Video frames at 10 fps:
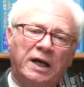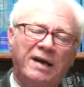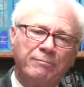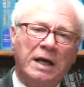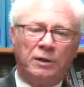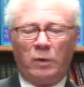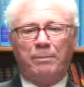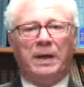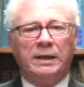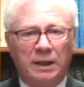I've made
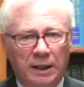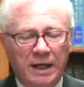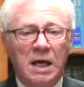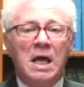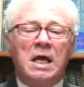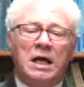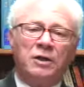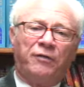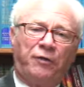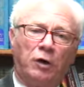repeatedly in
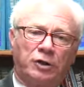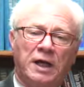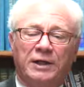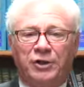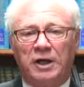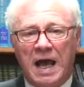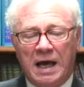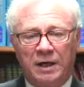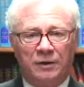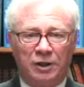the first lesson
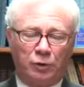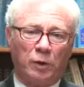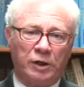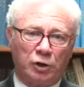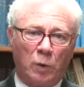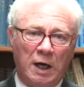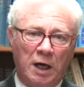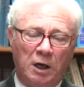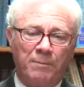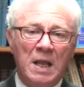and in this one as
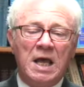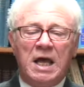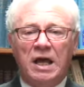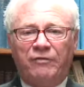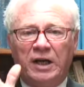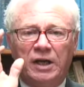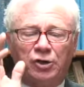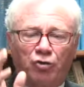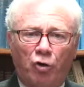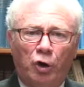well. If it is
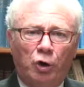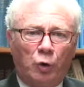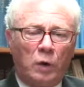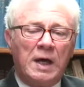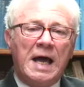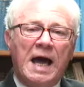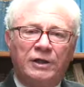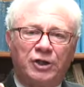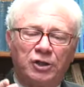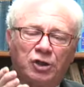true,
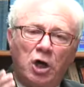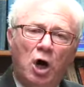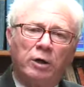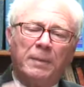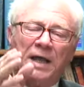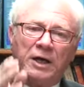as is taught by